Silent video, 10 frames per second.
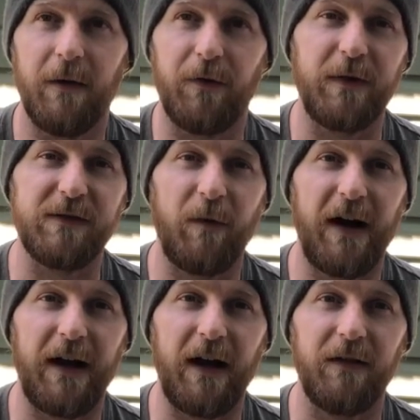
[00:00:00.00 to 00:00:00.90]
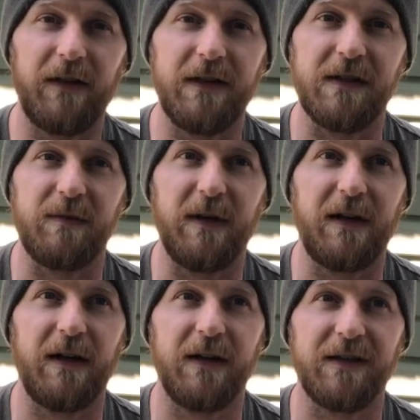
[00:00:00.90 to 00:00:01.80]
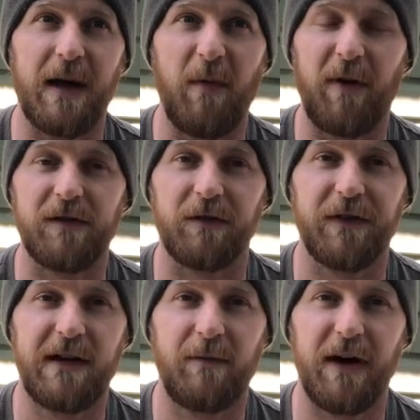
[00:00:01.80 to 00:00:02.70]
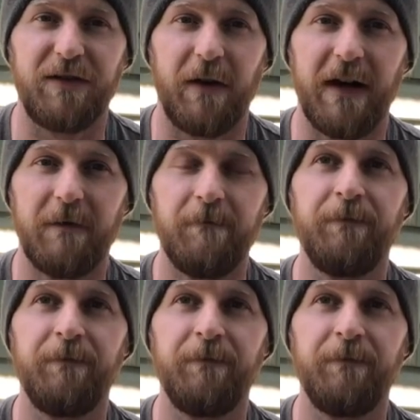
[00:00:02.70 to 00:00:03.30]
The reason why I got these is because I'm a personal trainer by trade,